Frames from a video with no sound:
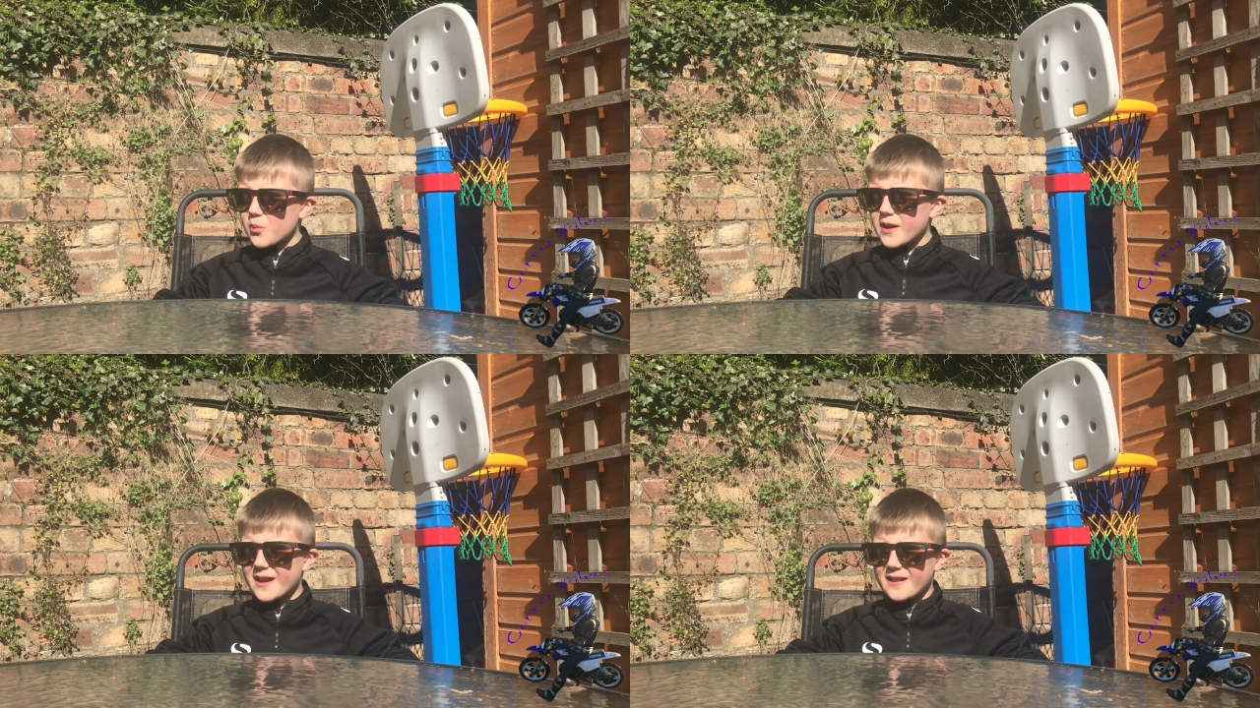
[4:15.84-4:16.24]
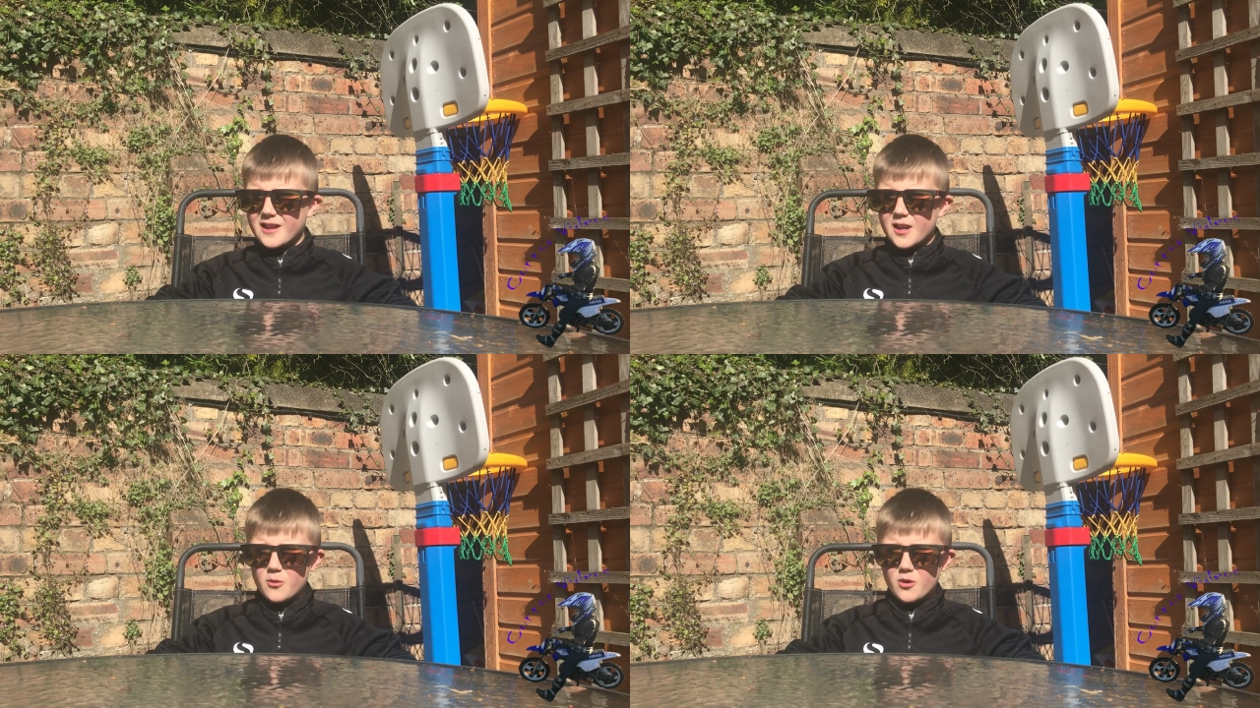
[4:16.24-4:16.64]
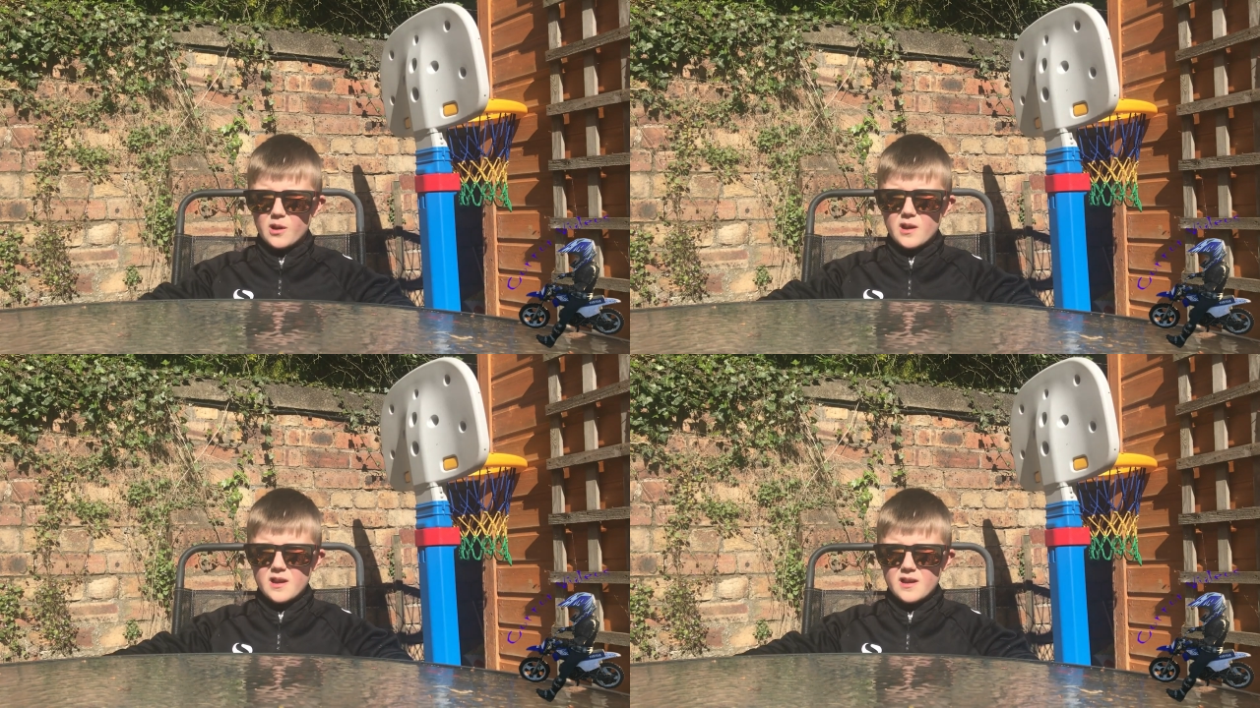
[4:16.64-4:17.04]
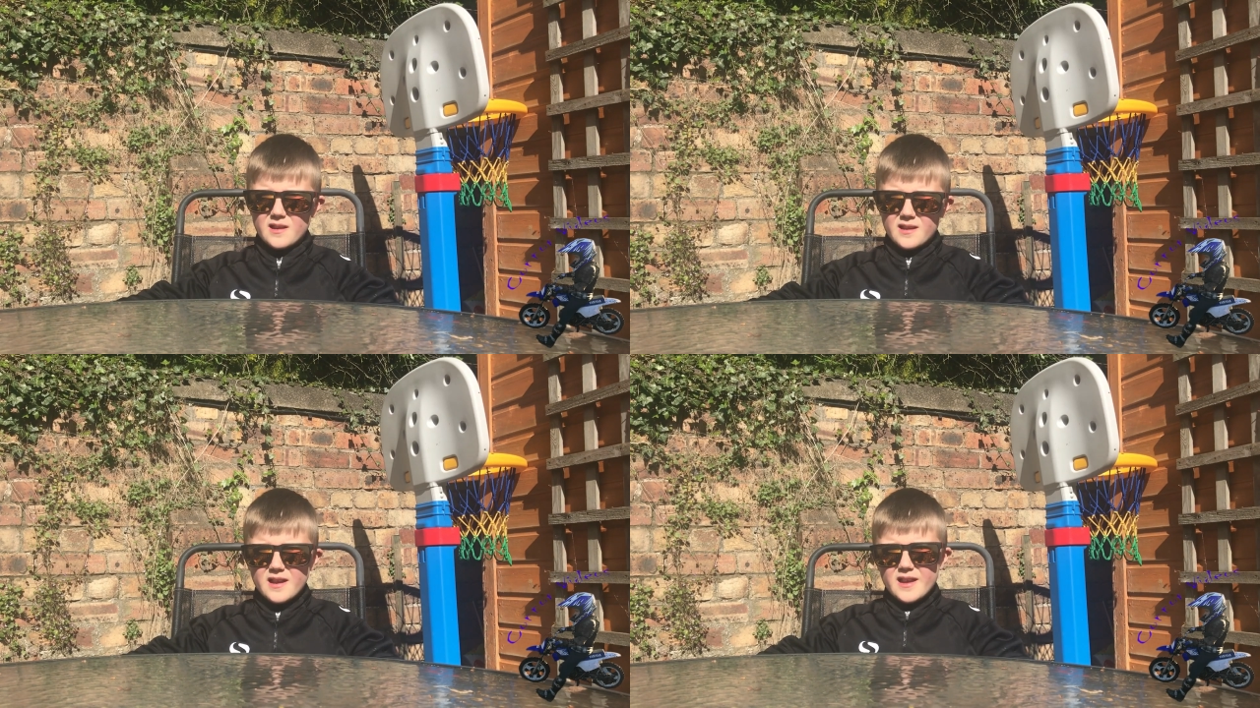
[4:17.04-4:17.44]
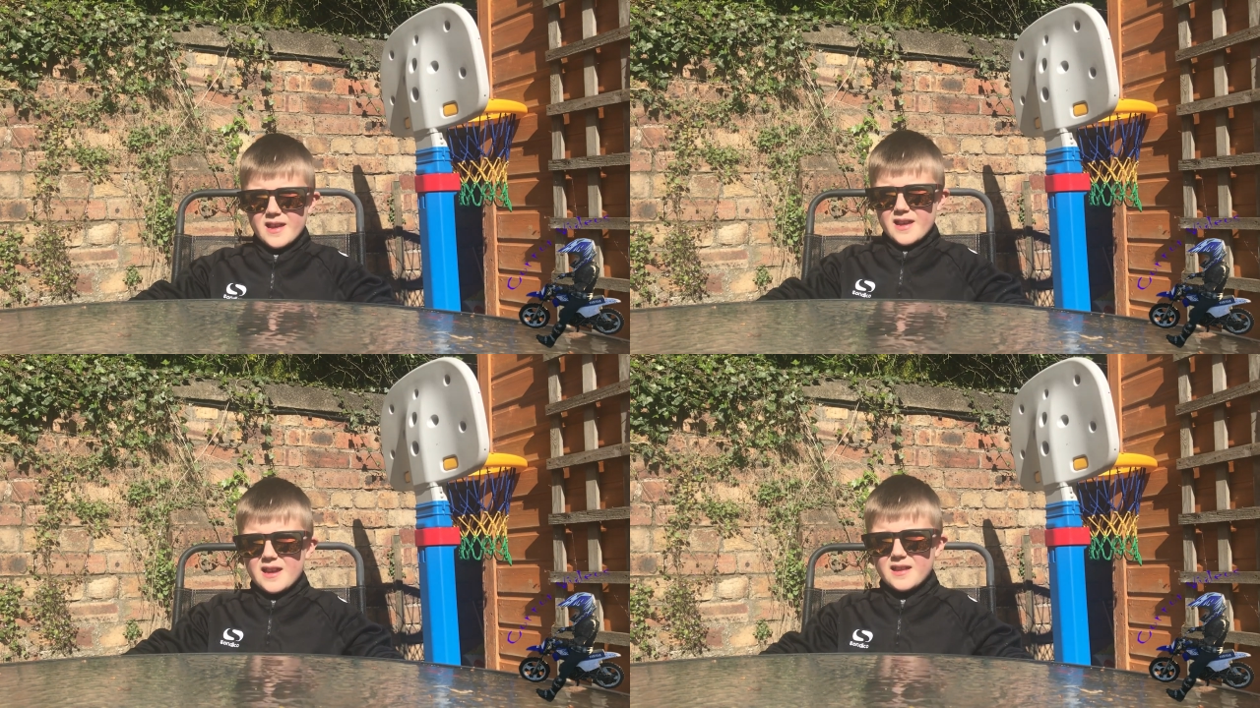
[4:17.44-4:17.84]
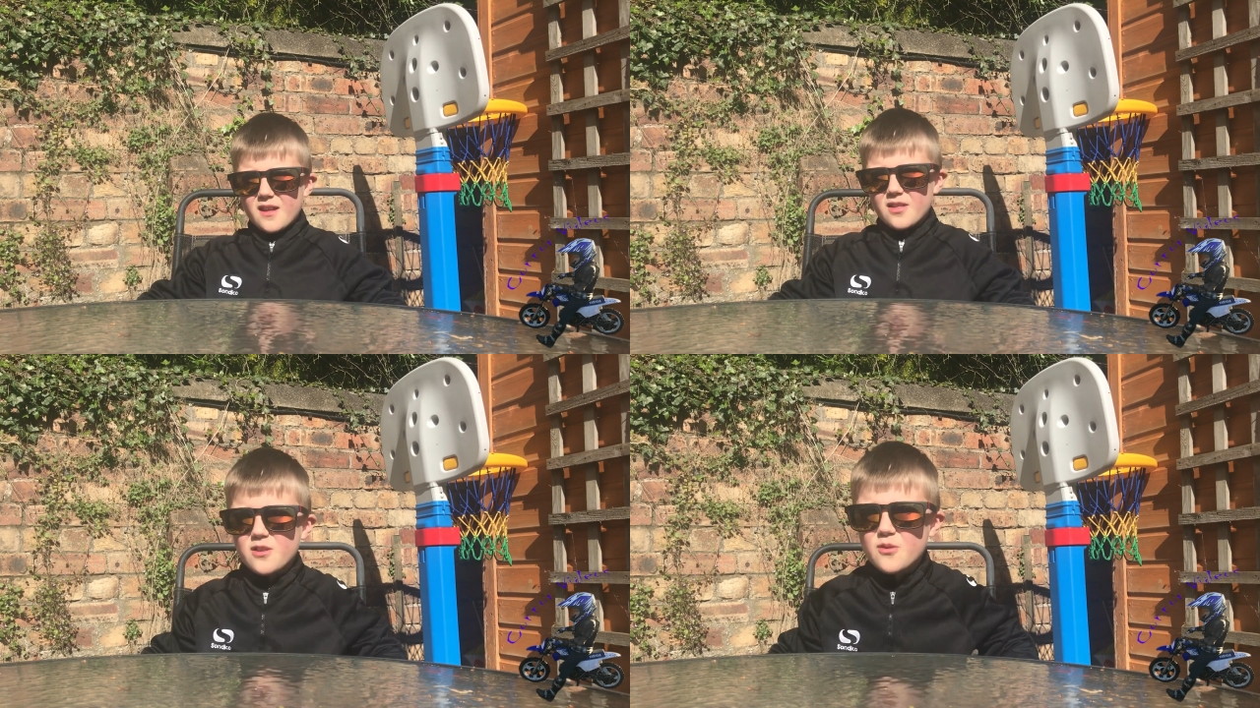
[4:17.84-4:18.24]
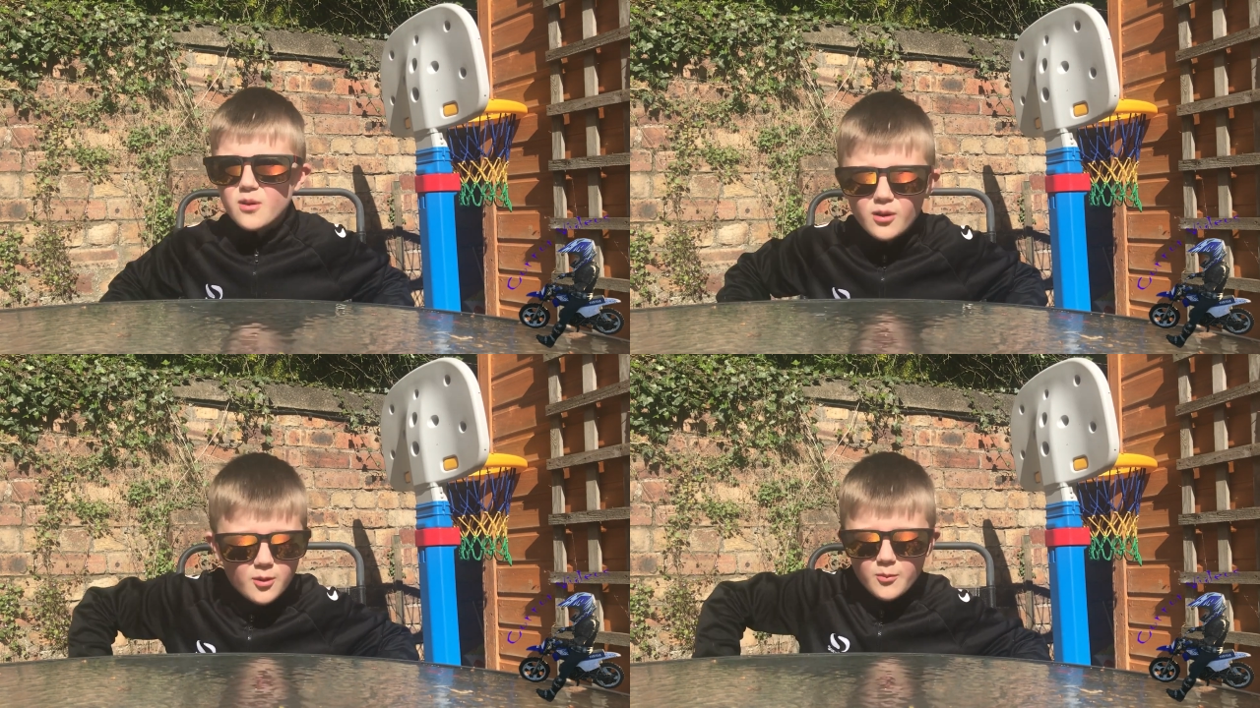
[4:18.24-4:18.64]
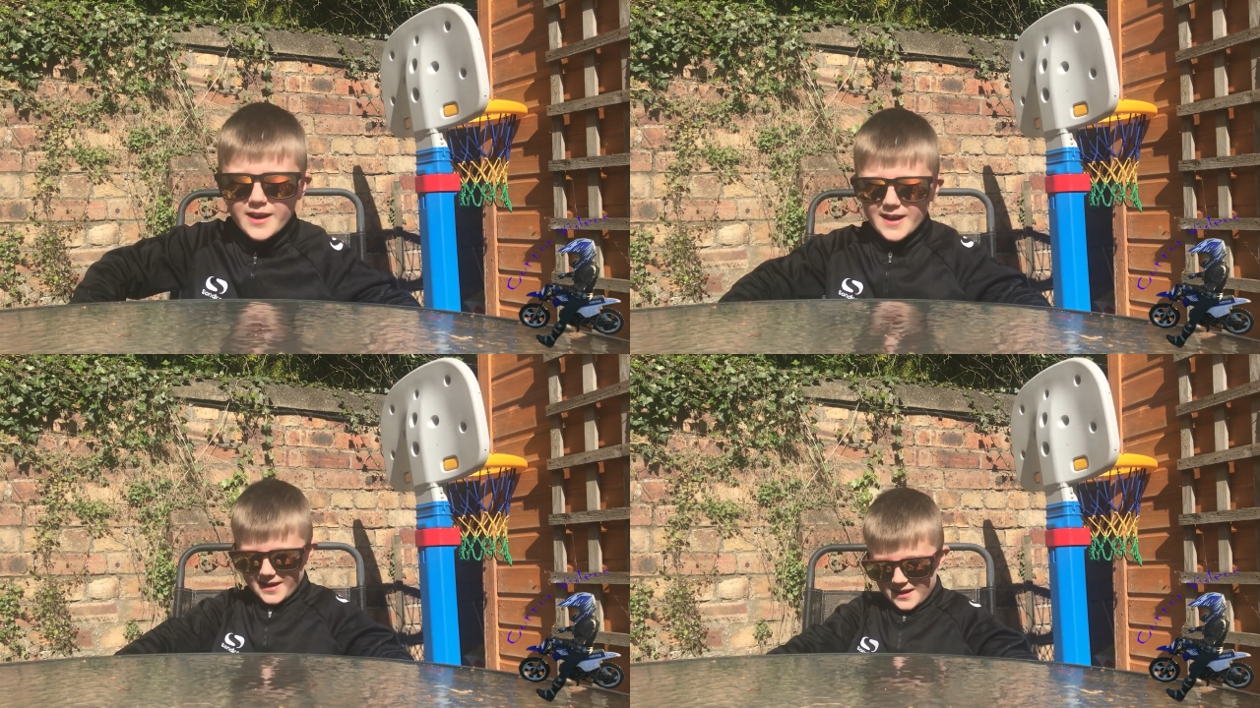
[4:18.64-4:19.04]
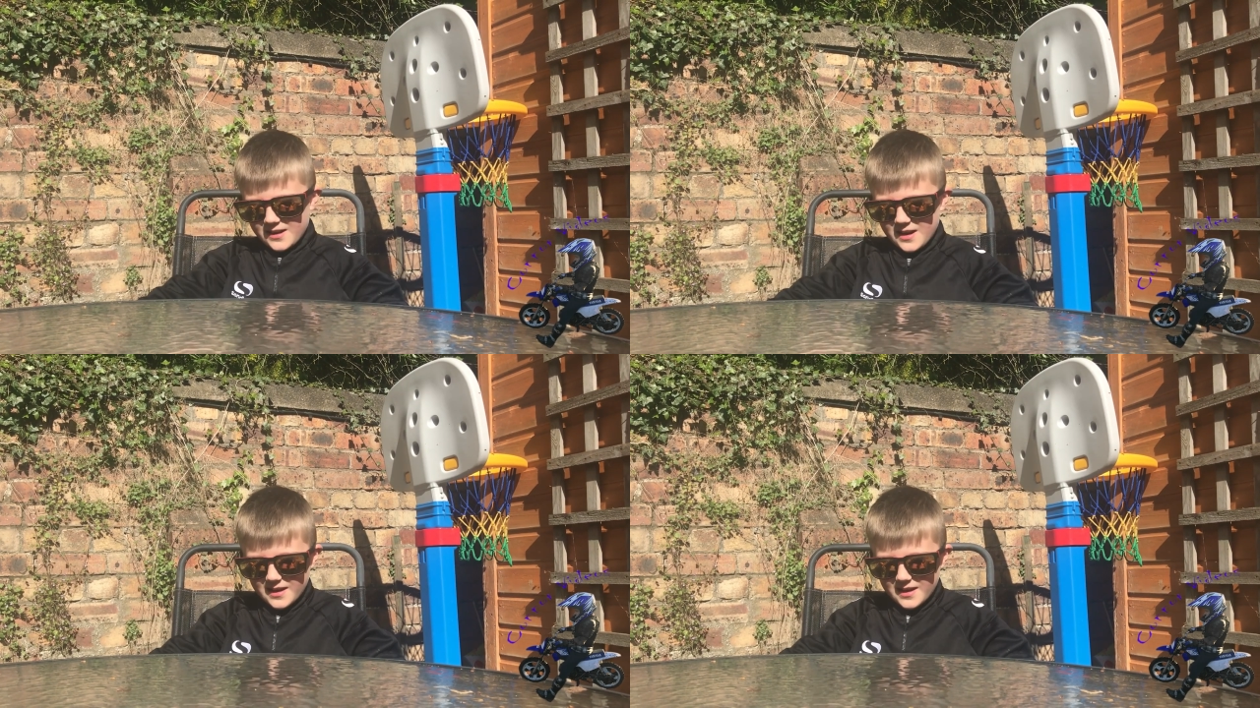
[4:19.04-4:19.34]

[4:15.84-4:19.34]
a weekend anymore. He doesn't do it on a weekend.